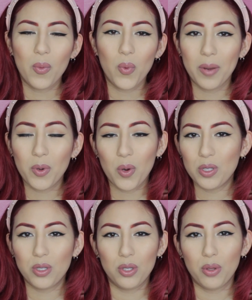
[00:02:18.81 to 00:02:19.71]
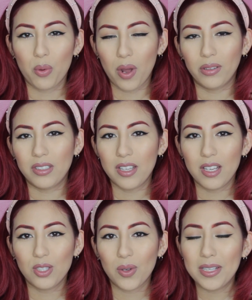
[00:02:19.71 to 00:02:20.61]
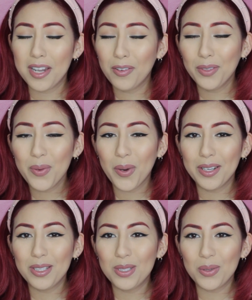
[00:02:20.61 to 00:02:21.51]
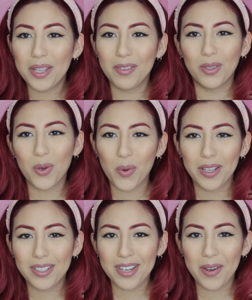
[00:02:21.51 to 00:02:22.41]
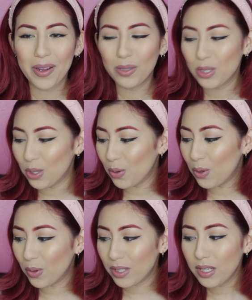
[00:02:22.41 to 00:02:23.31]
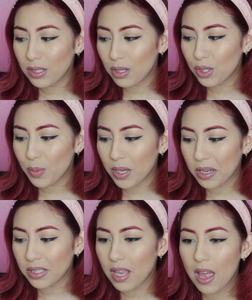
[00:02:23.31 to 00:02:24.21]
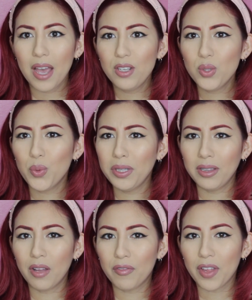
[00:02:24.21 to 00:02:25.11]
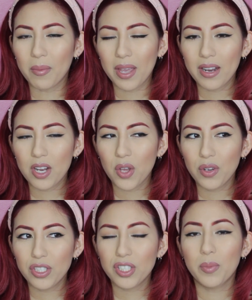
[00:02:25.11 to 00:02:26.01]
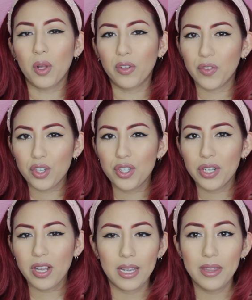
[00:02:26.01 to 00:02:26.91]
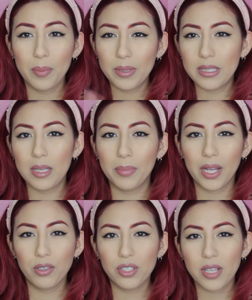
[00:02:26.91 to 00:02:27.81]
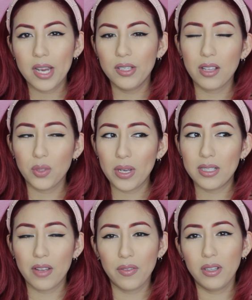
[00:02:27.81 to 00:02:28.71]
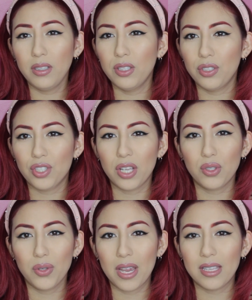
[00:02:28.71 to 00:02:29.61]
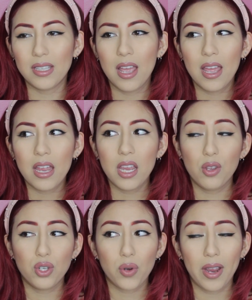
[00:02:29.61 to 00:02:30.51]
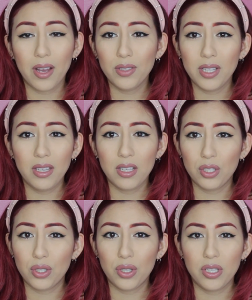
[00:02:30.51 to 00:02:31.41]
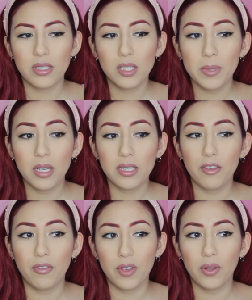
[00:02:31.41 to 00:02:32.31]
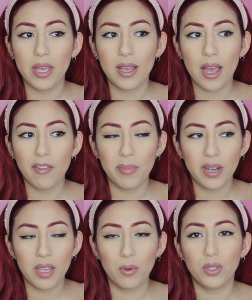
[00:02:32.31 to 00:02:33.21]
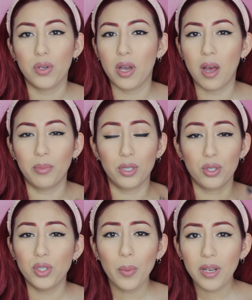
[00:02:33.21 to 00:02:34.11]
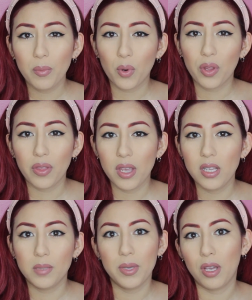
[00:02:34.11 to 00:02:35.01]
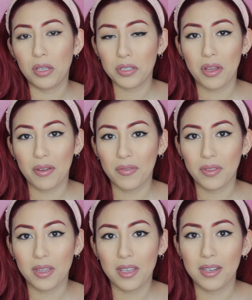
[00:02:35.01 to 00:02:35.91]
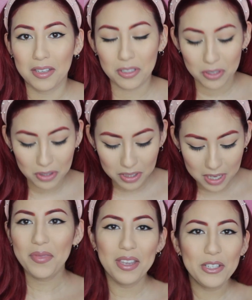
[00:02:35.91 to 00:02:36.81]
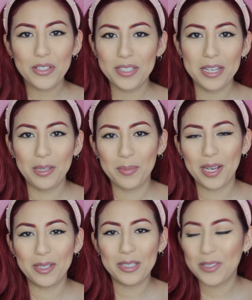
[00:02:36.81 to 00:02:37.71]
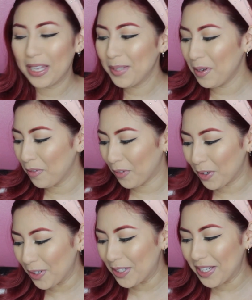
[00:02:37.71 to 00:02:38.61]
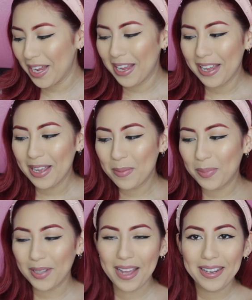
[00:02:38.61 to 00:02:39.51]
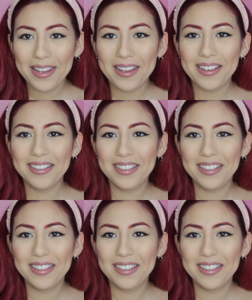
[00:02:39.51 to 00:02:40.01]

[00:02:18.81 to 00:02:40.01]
what I'm going to do throughout the day. So I definitely wanted to give a little quick shout out to those inserts because I just really love them. And I know there's a smaller version in the petite planner size, so I definitely suggest you guys either try out daily inserts, just because I feel like I've been able to accomplish so many more things because of the inserts and just daily planning. So that's my first planning